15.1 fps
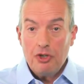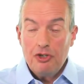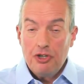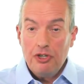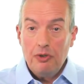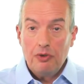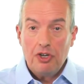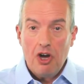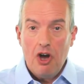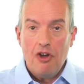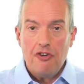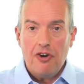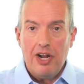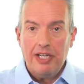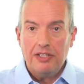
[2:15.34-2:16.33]
two
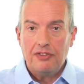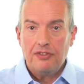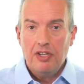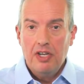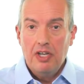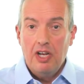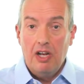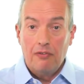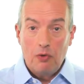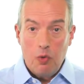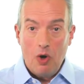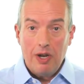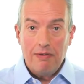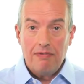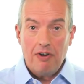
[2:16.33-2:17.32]
cadres of
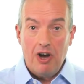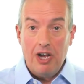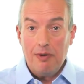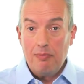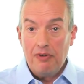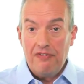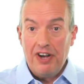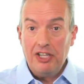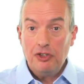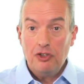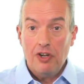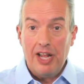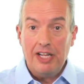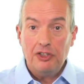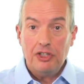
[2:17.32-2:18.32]
qualified
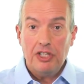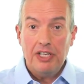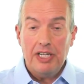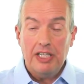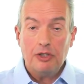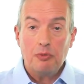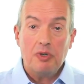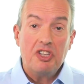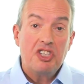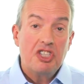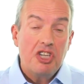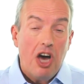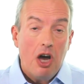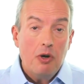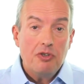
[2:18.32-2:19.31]
professional engineers with
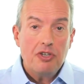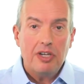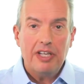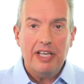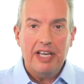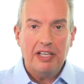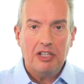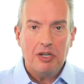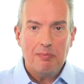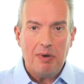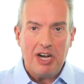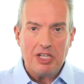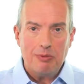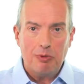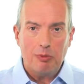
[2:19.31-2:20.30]
totally
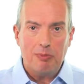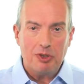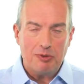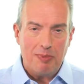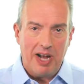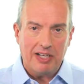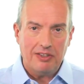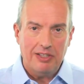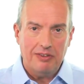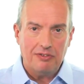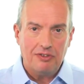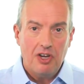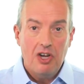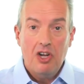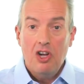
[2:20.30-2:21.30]
incompatible
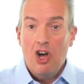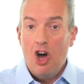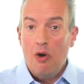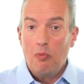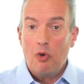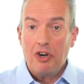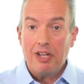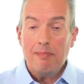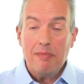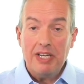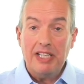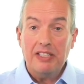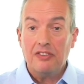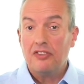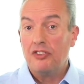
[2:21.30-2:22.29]
perspectives on what it
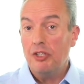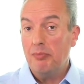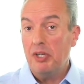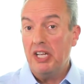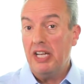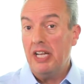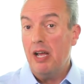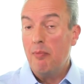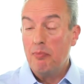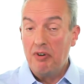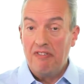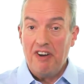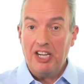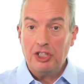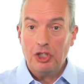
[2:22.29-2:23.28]
means to be
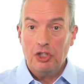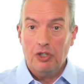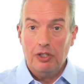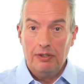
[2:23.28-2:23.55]
professional.